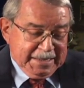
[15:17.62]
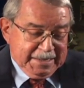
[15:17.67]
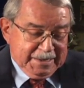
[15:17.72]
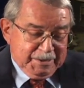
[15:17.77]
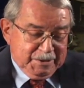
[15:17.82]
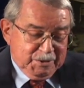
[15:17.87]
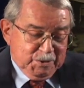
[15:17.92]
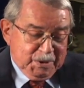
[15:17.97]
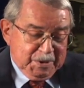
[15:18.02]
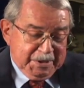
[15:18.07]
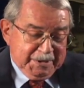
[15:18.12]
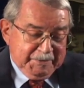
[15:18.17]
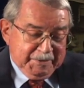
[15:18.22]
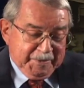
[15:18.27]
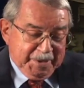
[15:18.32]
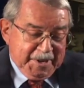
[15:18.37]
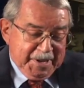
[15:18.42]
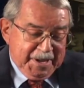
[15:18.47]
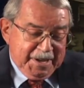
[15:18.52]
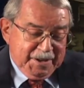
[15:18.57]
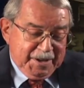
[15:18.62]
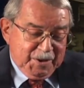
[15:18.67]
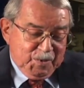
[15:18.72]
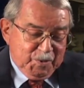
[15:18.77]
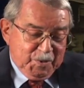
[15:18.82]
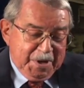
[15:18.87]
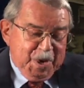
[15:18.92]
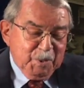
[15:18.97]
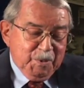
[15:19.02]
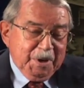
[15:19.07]
So uh,
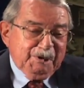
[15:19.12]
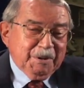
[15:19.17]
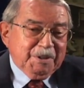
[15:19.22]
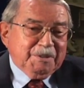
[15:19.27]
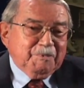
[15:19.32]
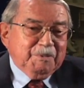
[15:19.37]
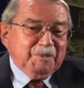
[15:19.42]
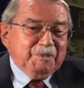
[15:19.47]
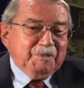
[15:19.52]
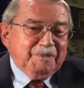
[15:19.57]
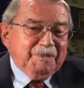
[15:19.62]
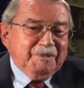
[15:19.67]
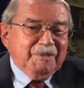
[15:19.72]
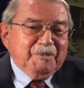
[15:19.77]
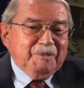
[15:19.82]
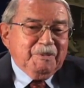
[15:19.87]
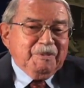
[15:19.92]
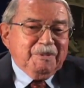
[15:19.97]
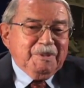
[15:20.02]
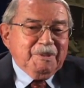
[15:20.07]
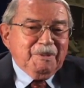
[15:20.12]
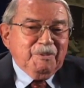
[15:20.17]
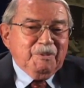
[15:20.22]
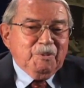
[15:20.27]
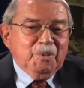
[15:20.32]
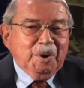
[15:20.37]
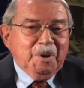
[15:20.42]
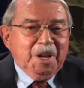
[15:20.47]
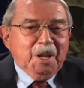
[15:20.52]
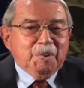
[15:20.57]
we weren't
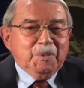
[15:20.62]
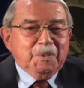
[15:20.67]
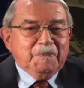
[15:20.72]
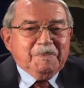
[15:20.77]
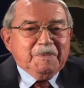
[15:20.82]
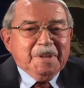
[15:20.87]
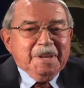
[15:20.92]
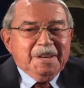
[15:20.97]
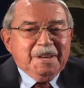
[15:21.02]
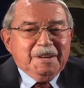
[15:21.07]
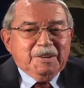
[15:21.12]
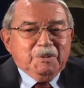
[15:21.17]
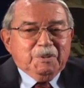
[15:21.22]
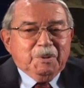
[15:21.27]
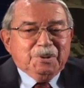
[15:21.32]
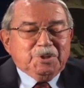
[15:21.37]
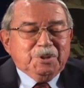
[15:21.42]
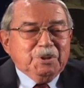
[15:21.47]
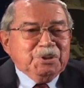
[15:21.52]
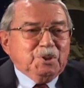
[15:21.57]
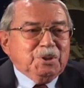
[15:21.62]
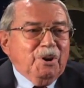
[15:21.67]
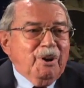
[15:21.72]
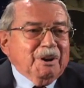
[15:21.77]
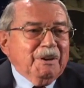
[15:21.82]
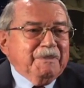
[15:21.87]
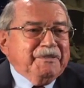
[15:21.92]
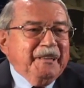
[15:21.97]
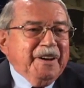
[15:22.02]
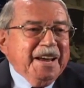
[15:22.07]
really what you'd
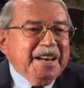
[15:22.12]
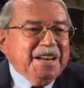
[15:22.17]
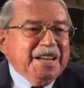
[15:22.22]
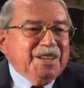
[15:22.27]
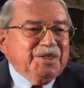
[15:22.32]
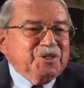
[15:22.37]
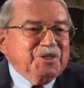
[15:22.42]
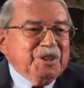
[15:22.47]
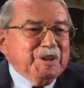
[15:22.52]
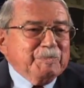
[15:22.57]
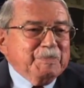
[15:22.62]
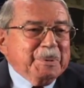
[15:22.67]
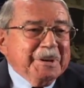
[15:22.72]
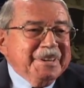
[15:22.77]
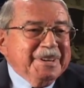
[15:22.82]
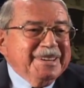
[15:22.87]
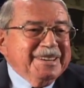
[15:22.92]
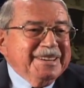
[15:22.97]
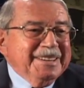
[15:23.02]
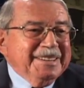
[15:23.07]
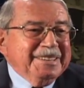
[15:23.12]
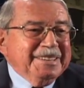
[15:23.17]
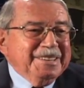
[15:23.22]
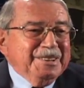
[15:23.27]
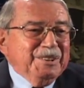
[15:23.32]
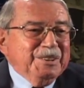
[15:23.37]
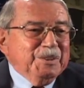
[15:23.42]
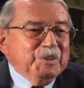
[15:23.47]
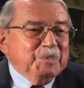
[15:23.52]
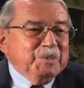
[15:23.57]
call a fighting ship. You
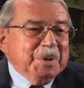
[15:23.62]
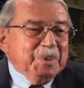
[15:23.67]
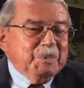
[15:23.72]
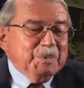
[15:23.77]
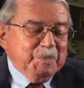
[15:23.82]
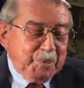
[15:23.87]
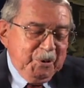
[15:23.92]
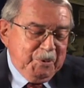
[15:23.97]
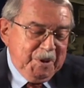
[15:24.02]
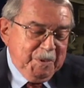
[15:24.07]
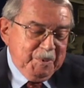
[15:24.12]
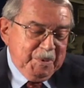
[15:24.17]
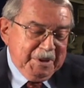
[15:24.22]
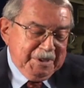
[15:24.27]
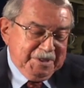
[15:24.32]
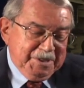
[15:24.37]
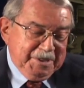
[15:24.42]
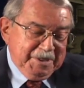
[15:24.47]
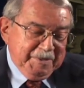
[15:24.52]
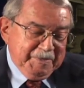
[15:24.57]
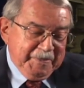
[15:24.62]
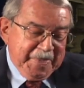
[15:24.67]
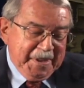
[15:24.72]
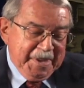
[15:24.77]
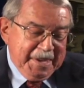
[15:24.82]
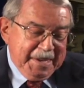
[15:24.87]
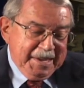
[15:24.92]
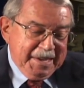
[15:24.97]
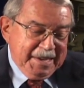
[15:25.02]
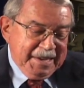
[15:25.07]
know, we were pretty much
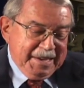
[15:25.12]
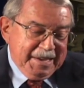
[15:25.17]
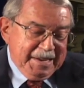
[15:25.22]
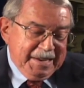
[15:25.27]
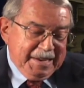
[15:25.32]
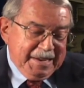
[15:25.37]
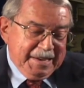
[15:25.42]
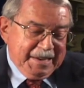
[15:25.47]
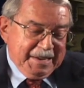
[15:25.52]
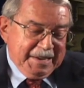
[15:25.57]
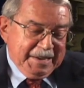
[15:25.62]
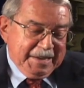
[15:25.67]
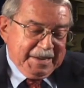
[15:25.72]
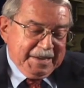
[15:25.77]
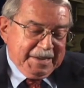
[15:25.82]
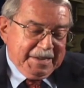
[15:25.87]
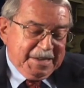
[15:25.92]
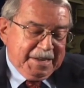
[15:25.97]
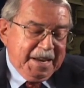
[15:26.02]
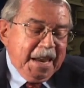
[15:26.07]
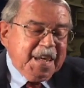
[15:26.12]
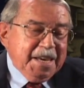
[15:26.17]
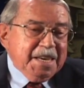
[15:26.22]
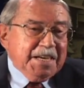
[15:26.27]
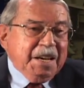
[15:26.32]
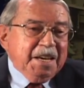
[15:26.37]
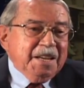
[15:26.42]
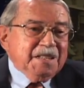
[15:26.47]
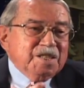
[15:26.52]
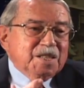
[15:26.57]

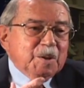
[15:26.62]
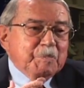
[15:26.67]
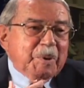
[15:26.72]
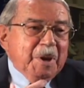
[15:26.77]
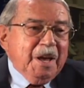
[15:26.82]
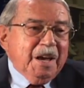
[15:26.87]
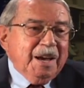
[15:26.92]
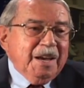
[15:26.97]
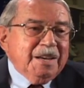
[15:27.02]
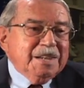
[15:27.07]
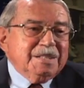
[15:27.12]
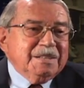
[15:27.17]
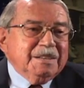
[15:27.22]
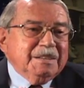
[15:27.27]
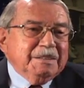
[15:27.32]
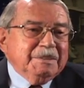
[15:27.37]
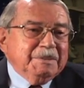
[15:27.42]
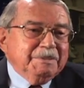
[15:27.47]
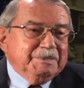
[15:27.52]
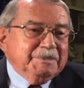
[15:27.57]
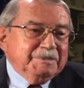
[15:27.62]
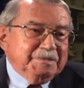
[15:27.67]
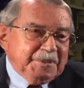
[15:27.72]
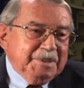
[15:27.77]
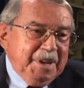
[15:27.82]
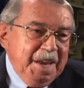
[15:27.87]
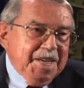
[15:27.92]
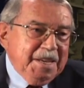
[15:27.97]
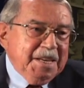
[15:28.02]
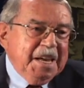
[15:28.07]
taking in supplies and
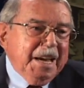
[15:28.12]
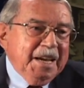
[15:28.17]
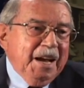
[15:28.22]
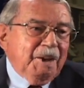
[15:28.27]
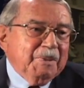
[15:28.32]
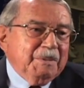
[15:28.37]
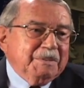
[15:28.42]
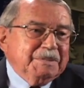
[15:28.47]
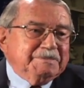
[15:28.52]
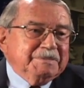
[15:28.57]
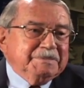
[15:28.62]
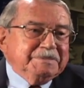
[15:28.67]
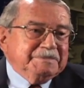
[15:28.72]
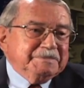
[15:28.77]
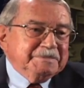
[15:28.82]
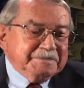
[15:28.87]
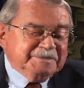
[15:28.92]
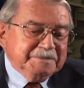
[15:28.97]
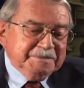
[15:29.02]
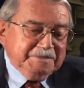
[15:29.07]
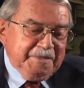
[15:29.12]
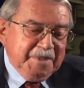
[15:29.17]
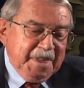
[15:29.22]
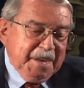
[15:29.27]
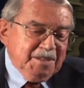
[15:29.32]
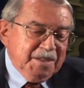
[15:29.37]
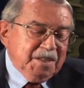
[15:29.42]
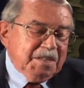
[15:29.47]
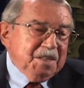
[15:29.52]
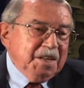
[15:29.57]
taking out
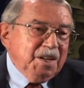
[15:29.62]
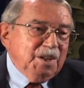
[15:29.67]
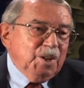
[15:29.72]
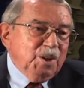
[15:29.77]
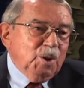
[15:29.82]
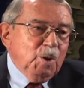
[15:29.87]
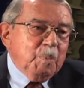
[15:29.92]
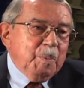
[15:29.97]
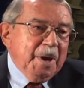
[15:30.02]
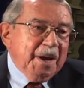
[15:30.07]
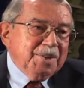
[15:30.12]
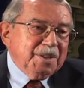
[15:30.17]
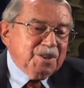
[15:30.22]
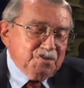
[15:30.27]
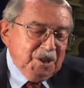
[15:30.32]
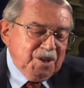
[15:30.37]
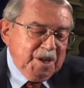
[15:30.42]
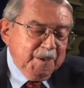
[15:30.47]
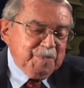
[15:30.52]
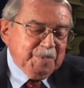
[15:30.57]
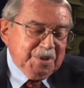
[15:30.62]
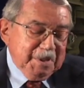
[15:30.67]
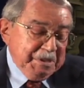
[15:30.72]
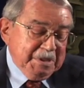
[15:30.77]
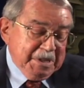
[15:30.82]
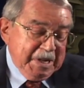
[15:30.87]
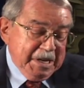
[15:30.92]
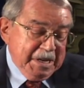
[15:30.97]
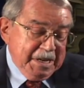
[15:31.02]
things that need to go back to ships and